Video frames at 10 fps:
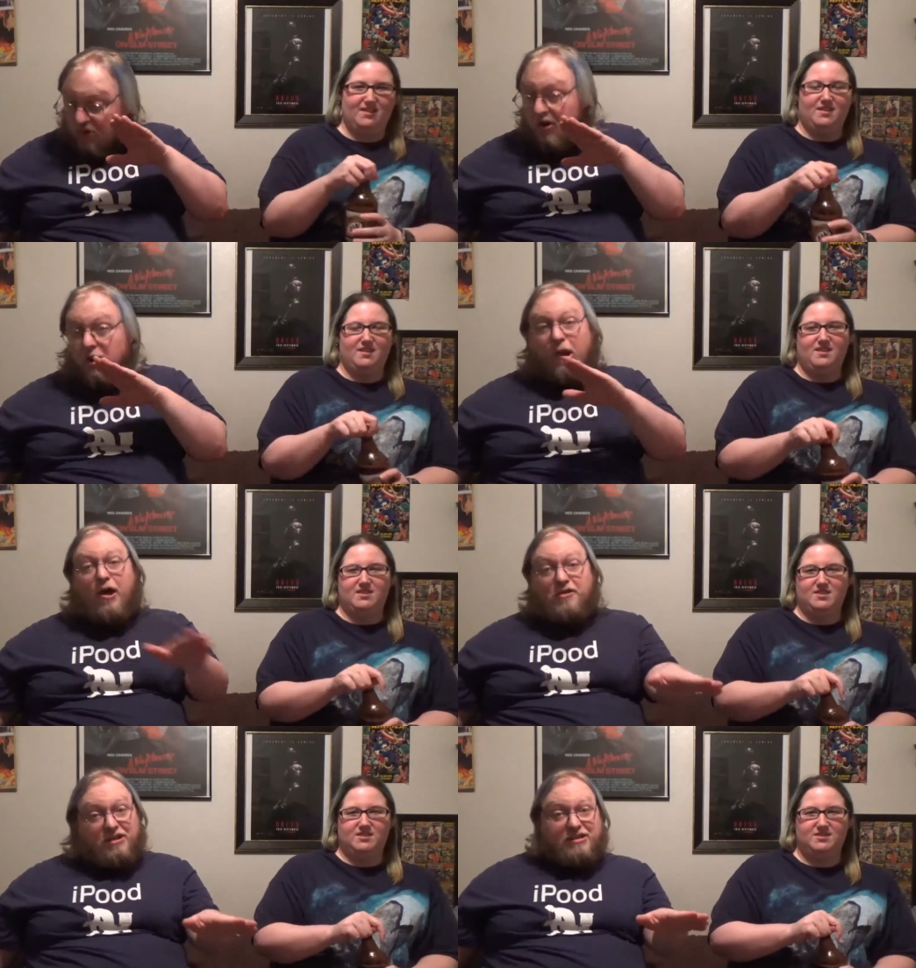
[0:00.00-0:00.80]
Speaker 1: a
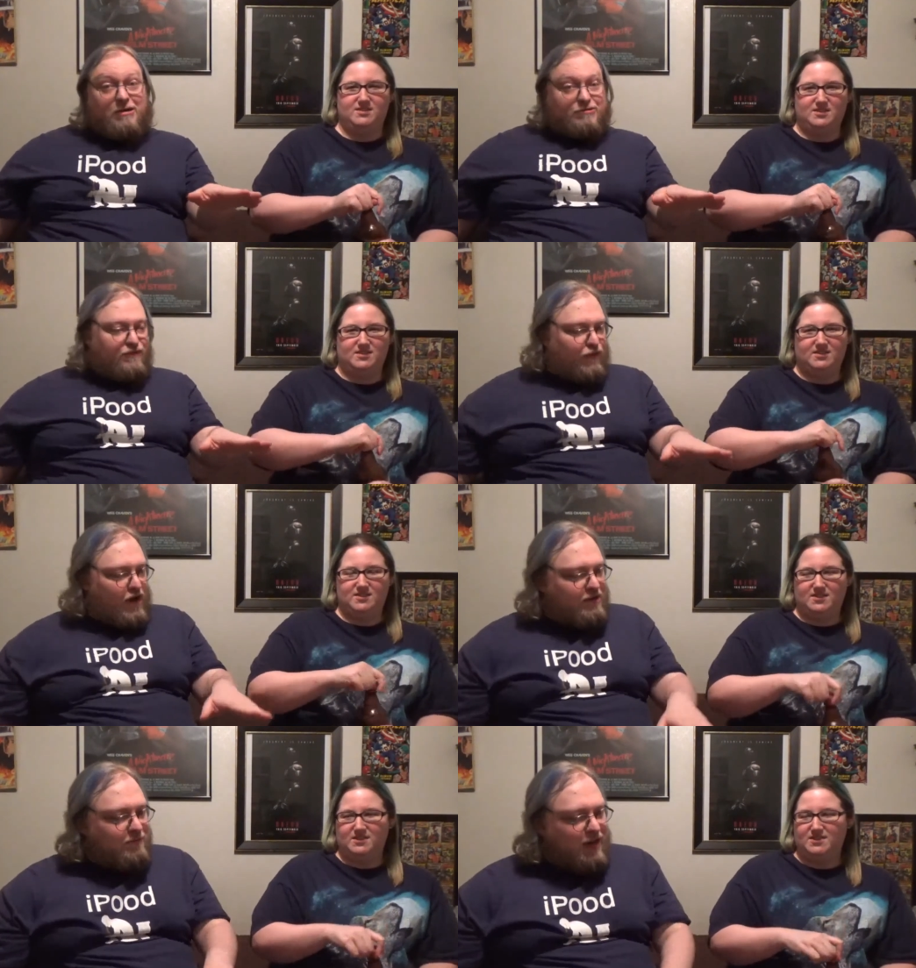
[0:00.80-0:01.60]
lot of these I was
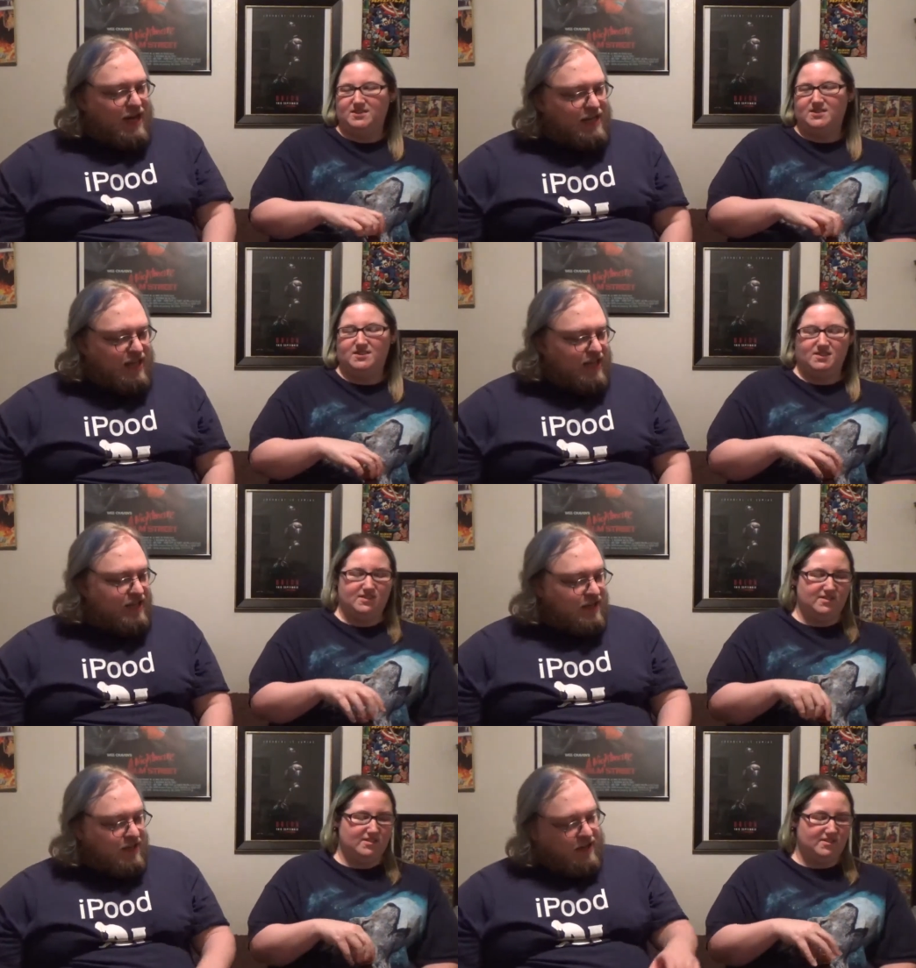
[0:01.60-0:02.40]
frightened by.
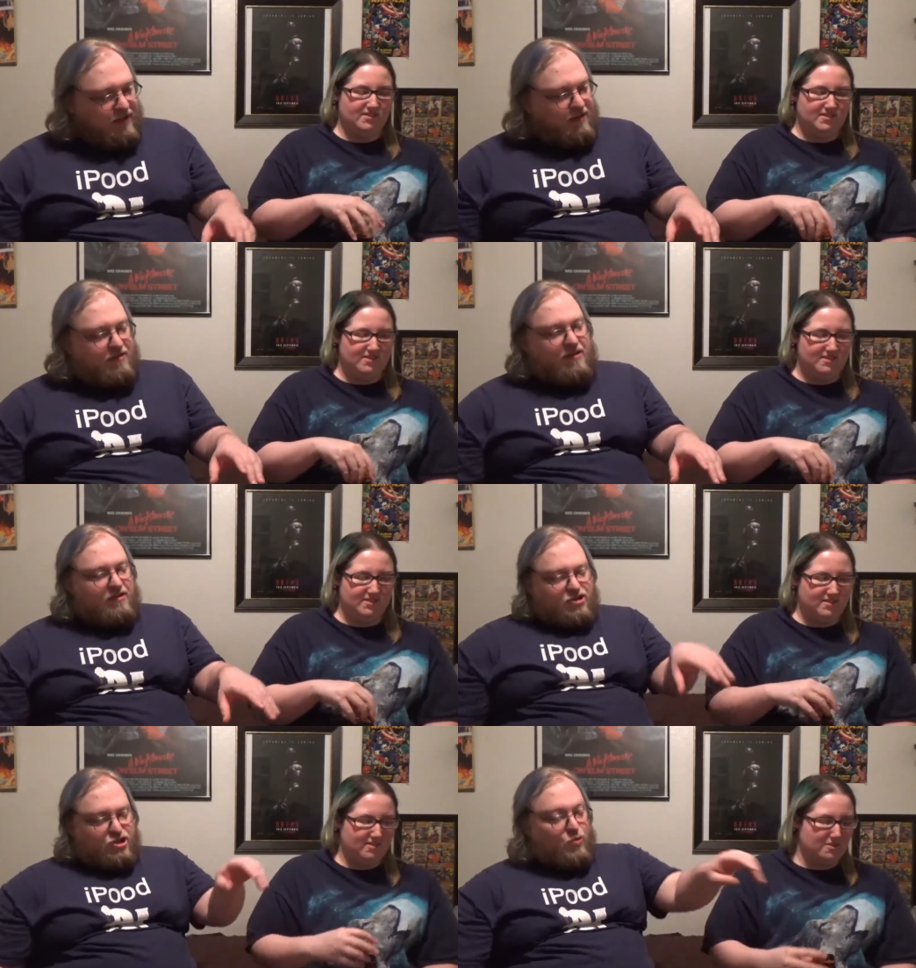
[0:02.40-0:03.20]
Like,
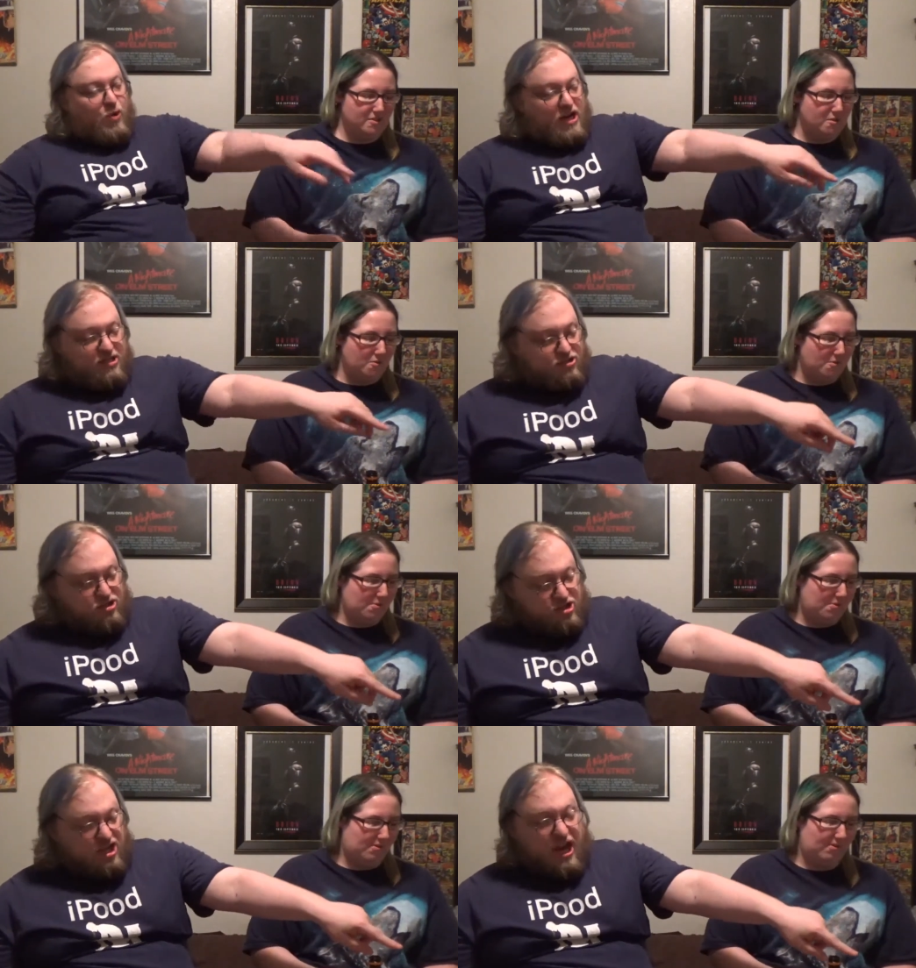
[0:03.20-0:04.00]
the squid
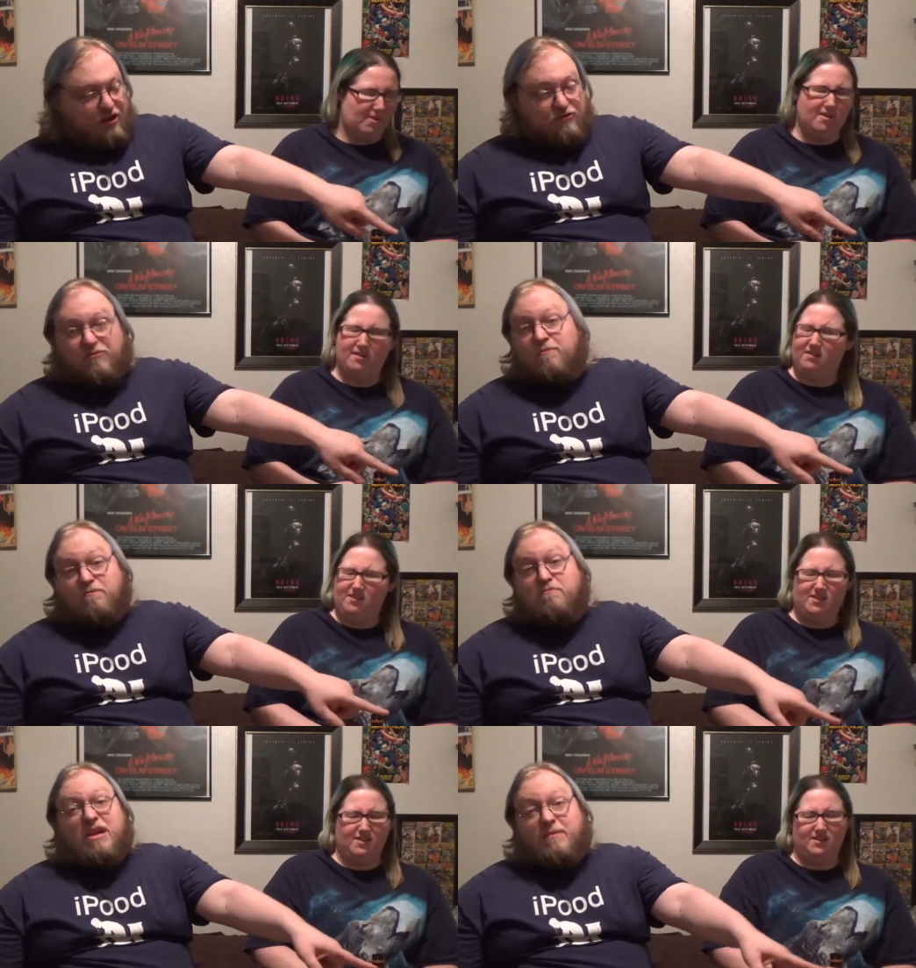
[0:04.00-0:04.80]
just scared oh,
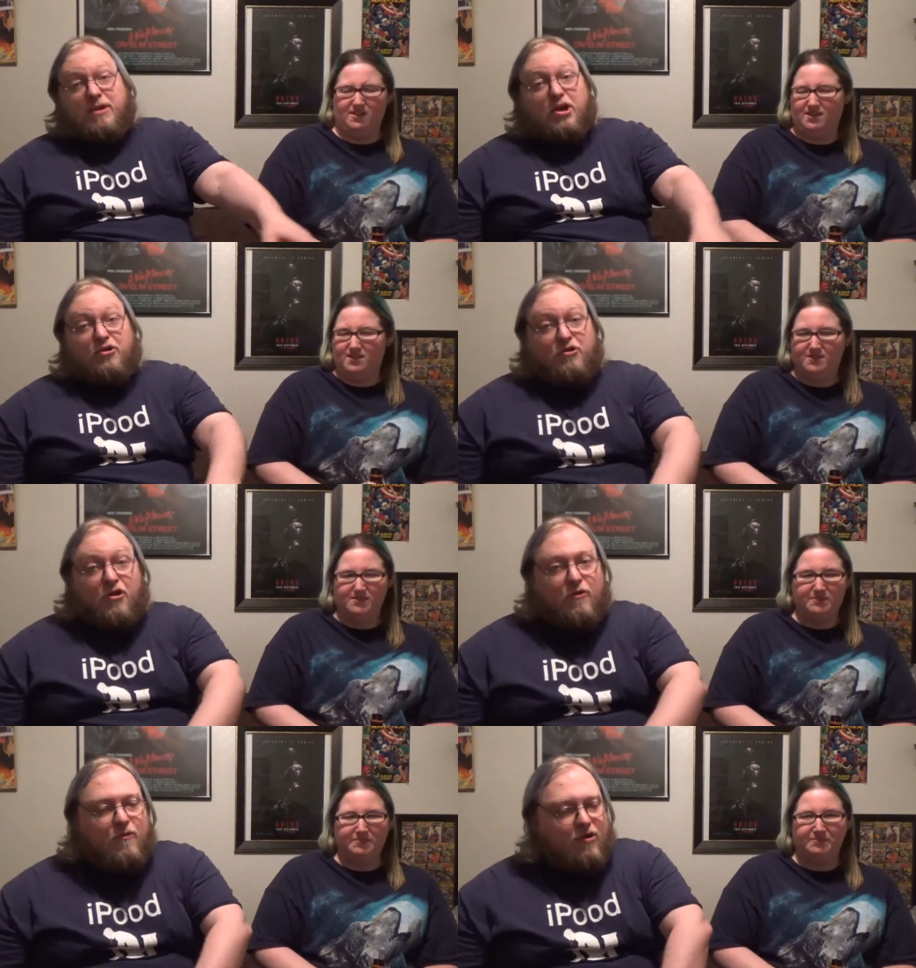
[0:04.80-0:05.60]
me beyond
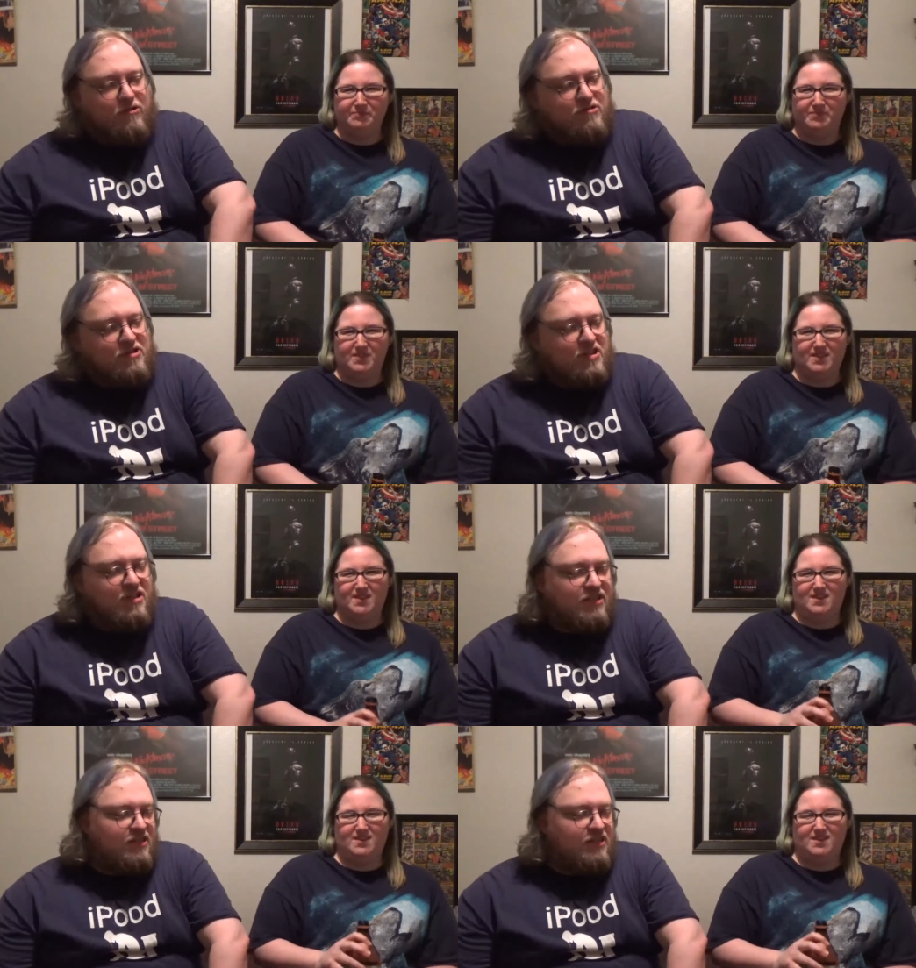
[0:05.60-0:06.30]
no words.